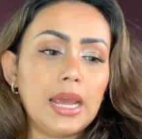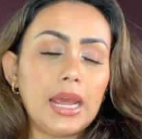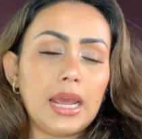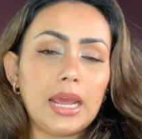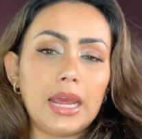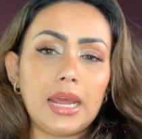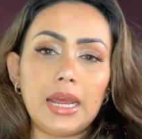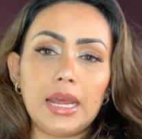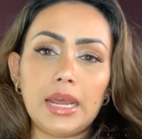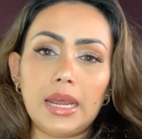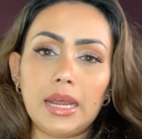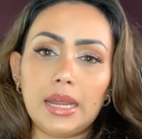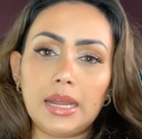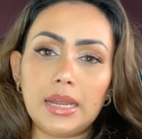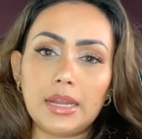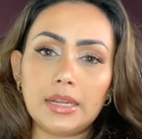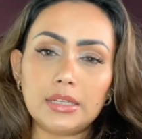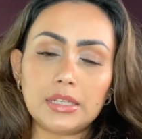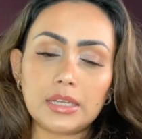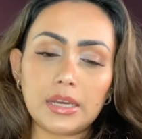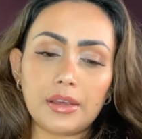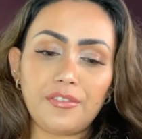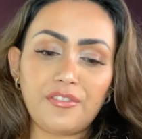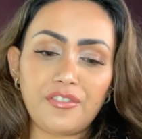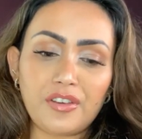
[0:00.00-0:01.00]

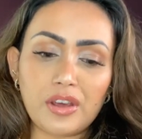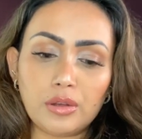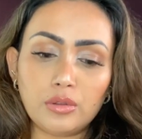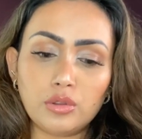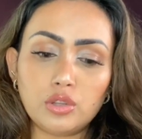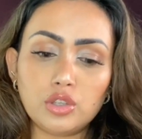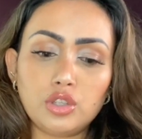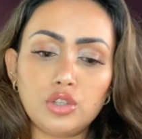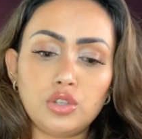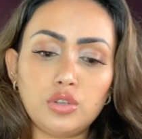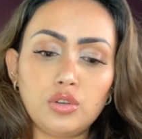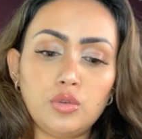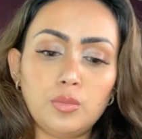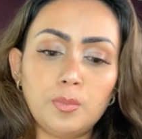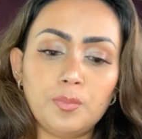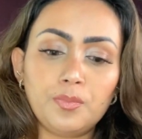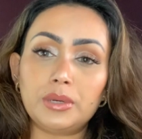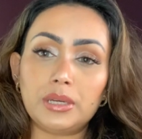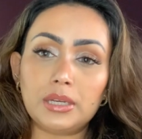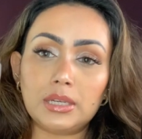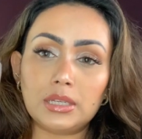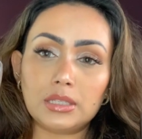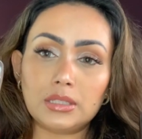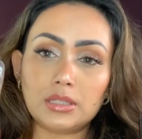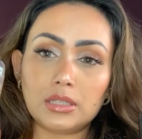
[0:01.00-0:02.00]
And I found the dupe
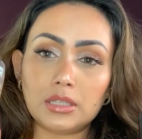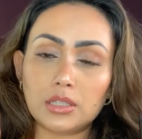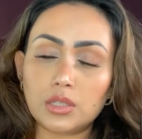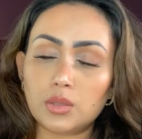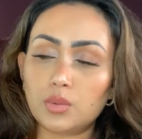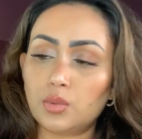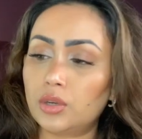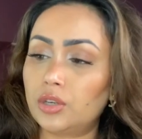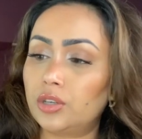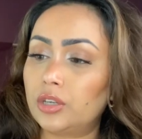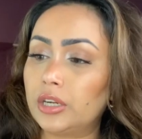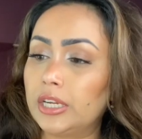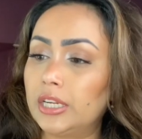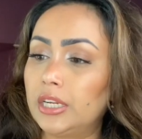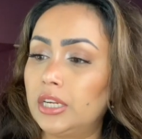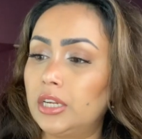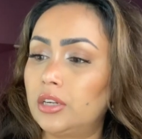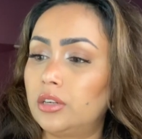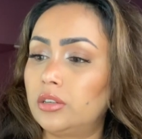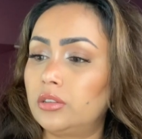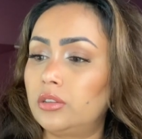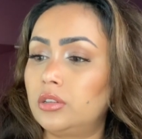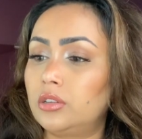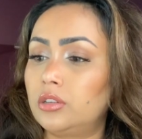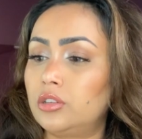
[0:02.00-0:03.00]
is this one right
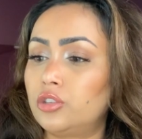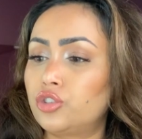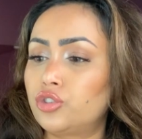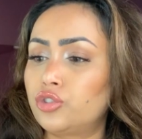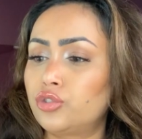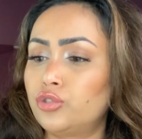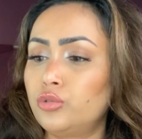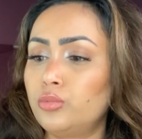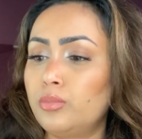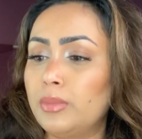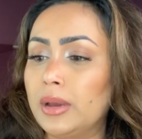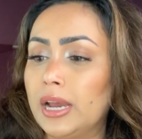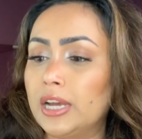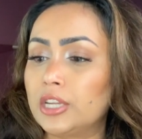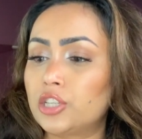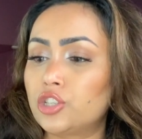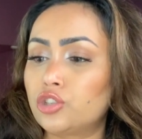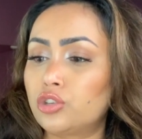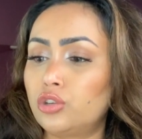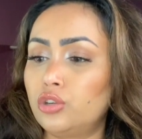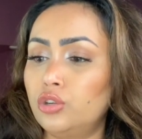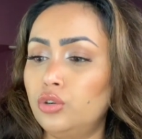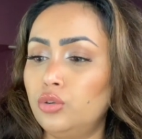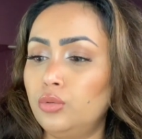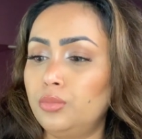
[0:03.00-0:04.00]
here, the True
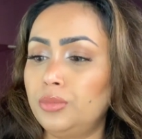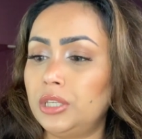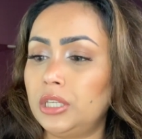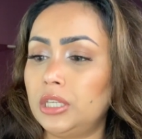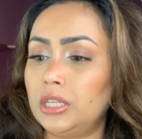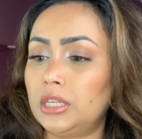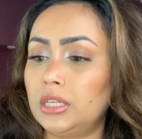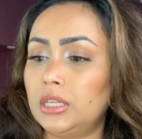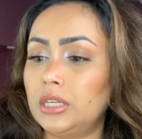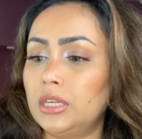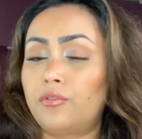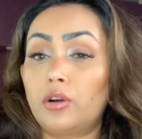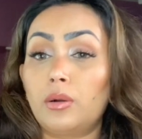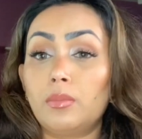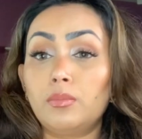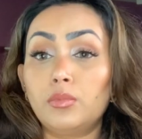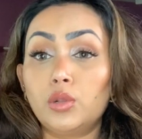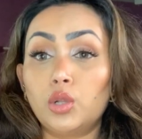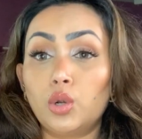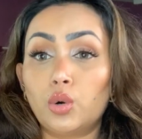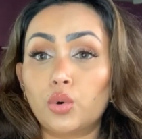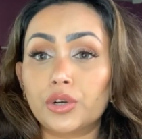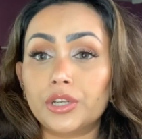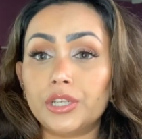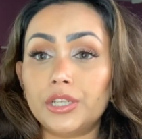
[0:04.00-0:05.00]
Match Lumi from
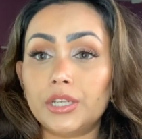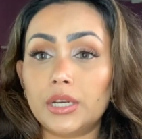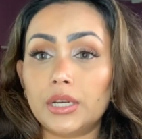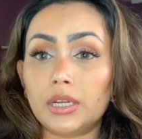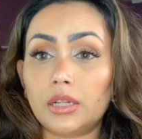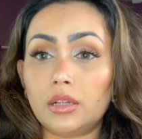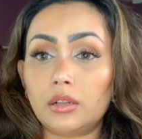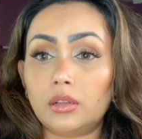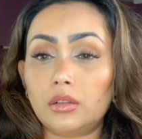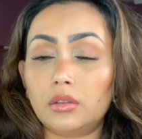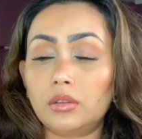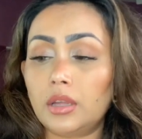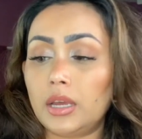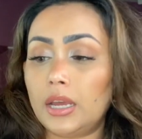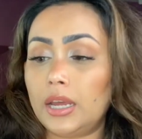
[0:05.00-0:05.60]
L'Oreal,